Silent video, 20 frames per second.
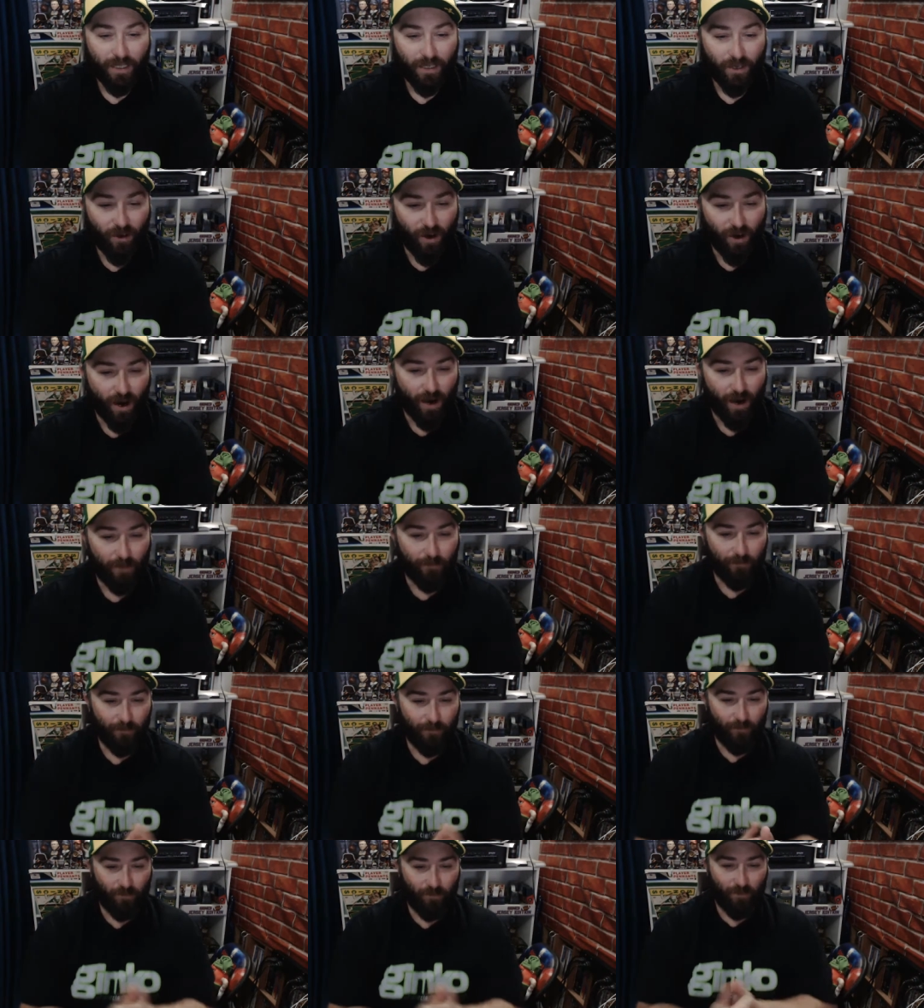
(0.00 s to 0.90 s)
Alright,
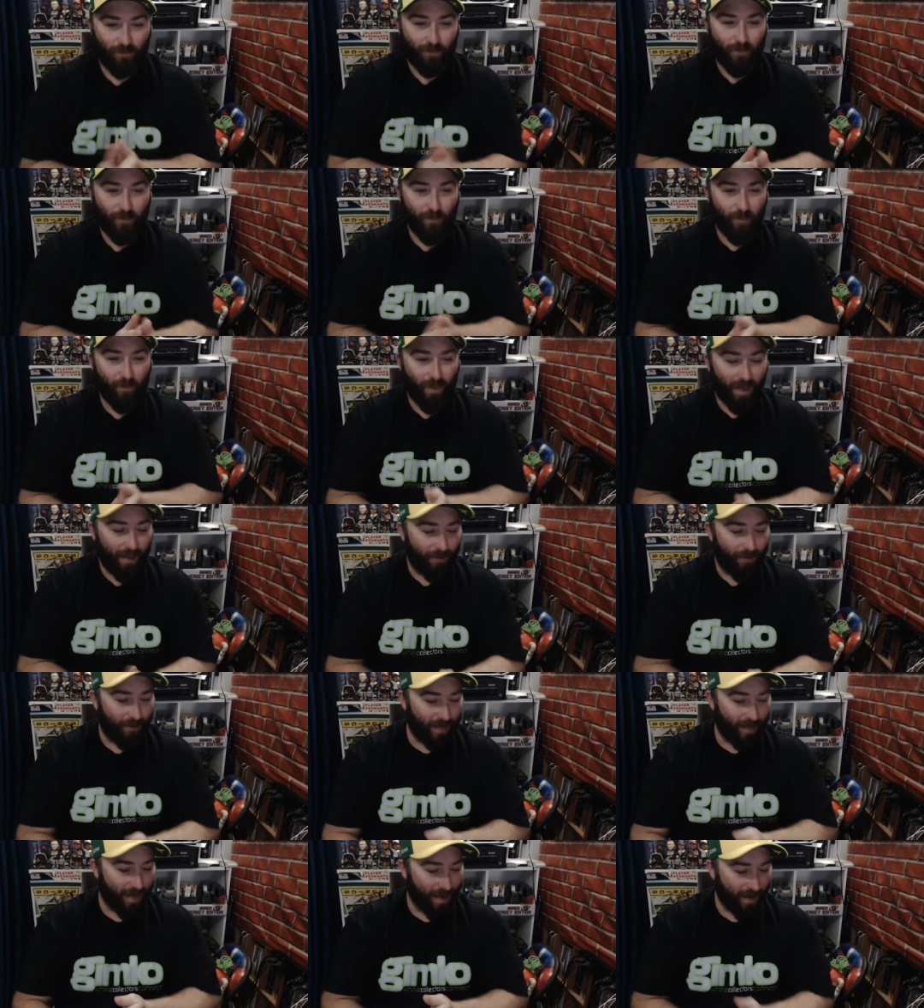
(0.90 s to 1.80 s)
here
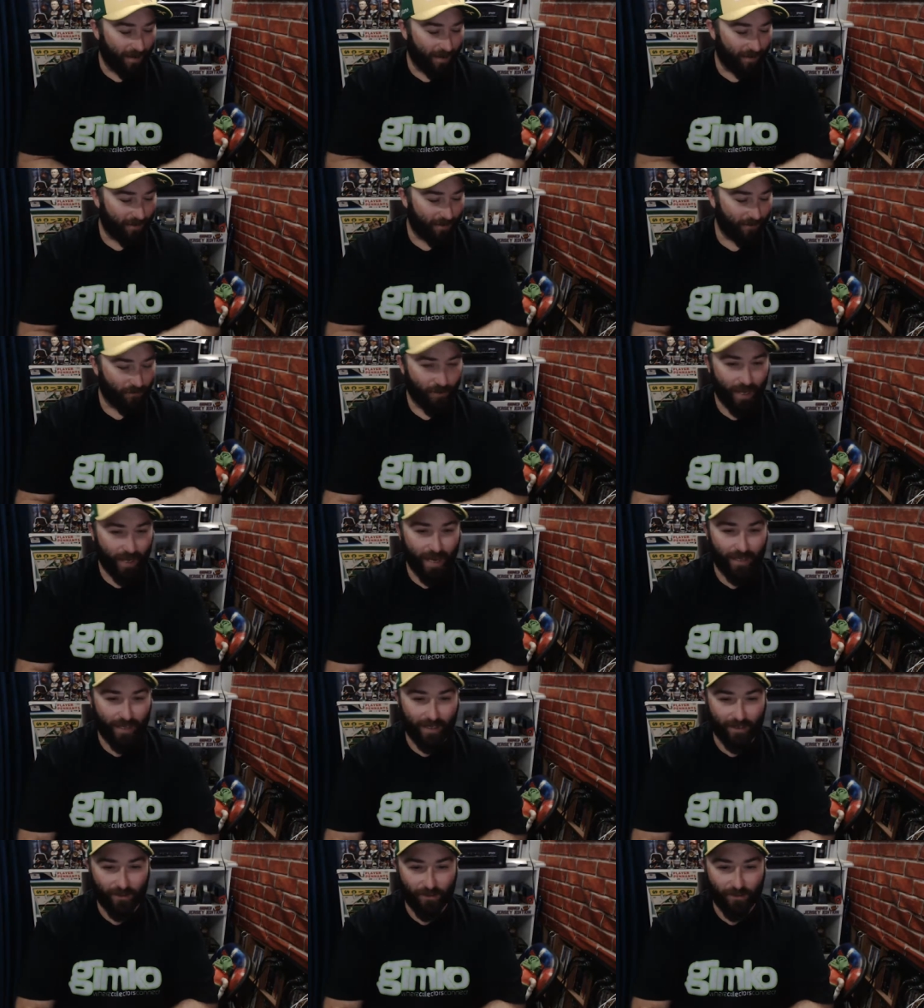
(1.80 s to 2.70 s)
we go. We'll
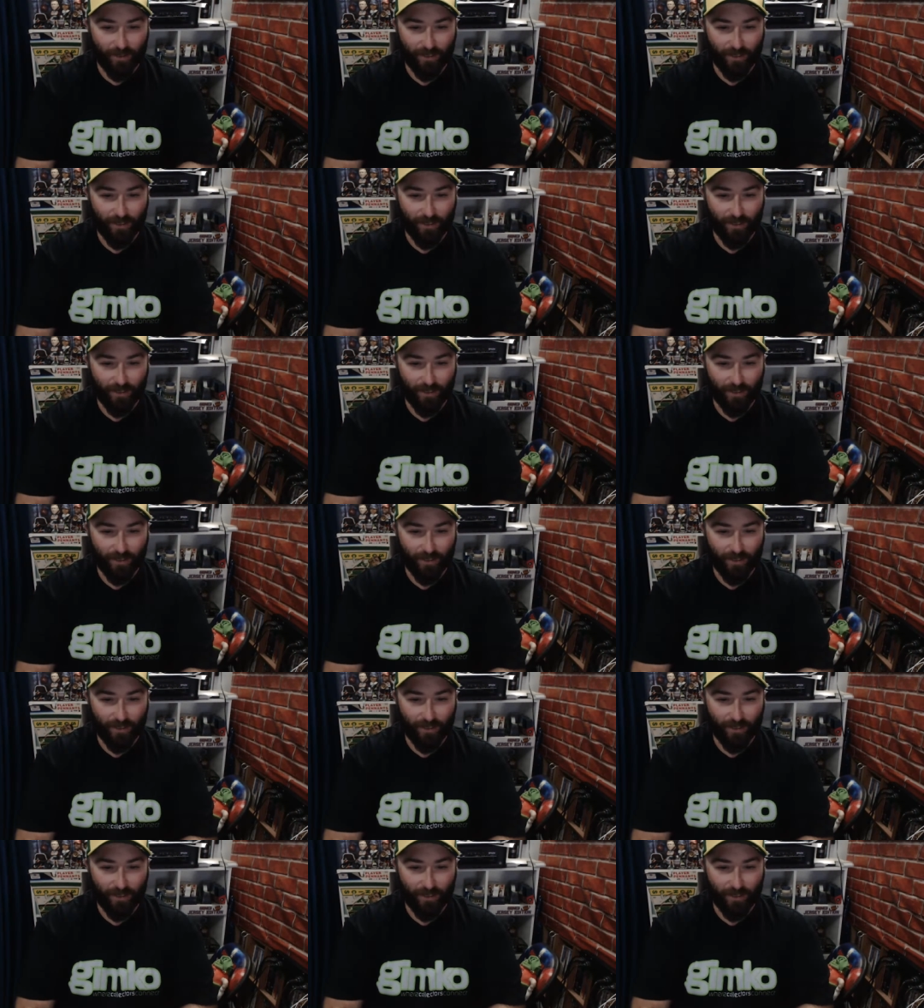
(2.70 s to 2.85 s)
get into